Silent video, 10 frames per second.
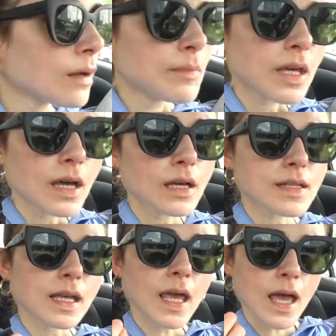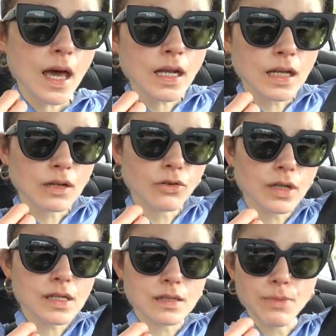because it can
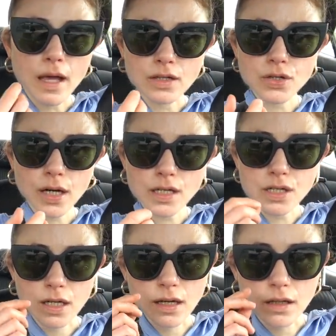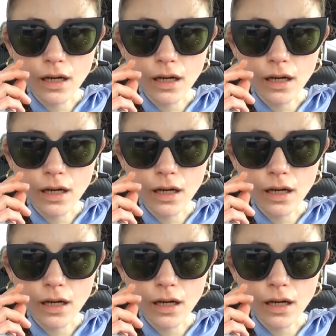increase penetration